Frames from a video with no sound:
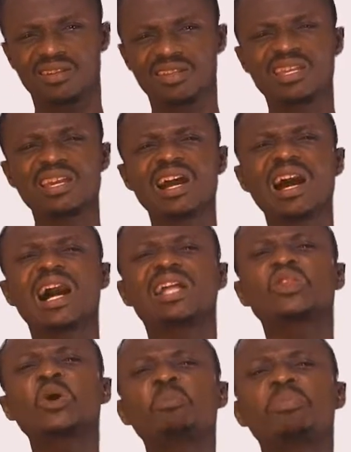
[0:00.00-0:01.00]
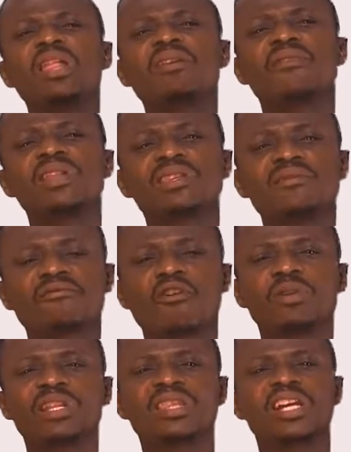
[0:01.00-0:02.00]
they are not benefiting
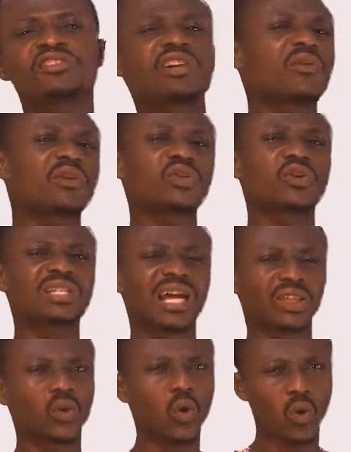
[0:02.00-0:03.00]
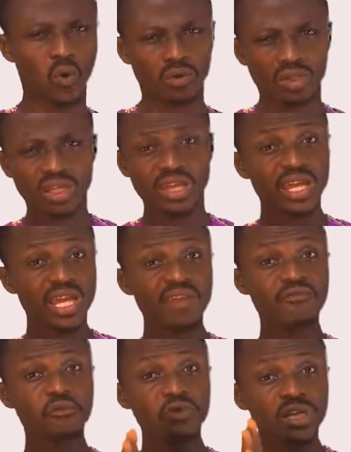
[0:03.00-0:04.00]
from the natural resource at all?
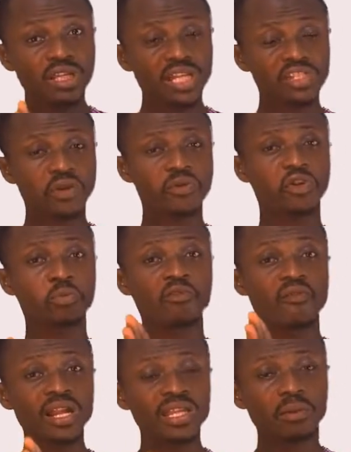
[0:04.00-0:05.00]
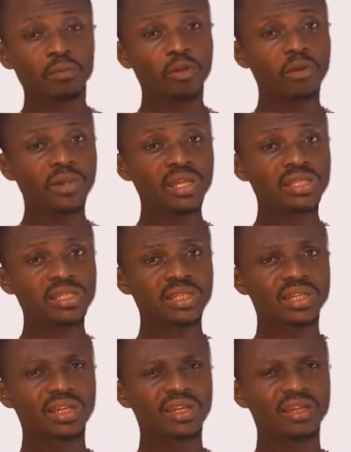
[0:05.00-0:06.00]
If really natural resource provide employment
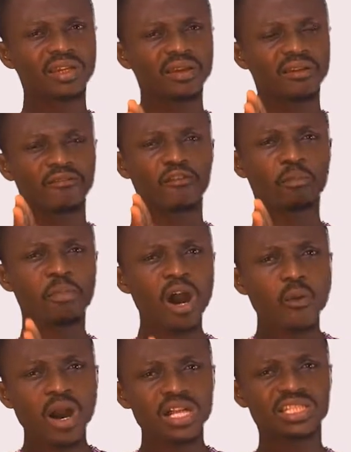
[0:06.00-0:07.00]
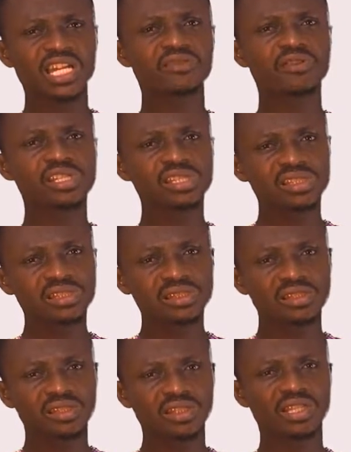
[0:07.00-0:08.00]
for power
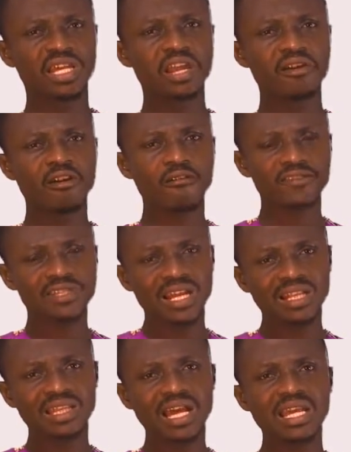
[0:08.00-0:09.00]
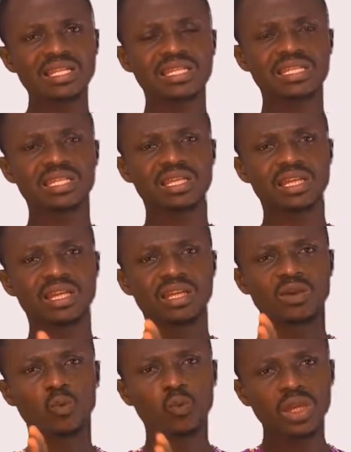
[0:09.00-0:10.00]
generation in the area of sunlight,
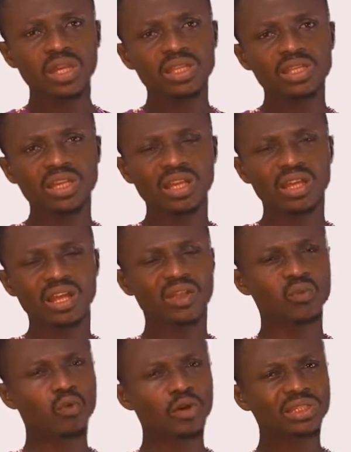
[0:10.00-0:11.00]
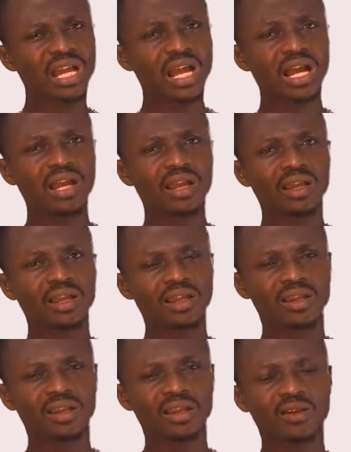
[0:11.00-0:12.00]
wind and water,
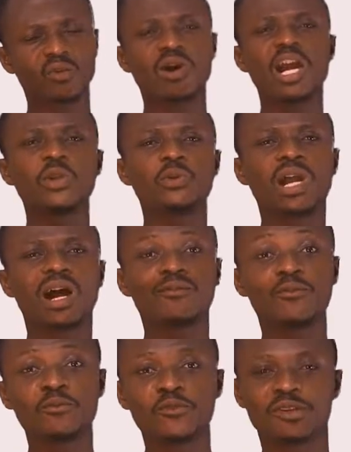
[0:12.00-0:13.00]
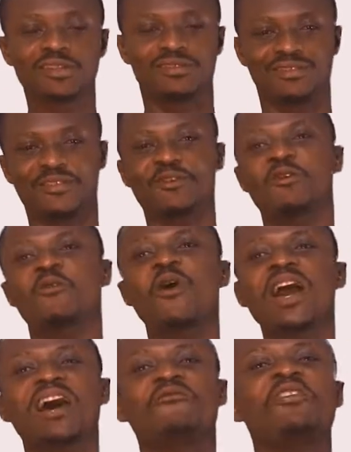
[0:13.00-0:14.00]
why do we have this? Or why have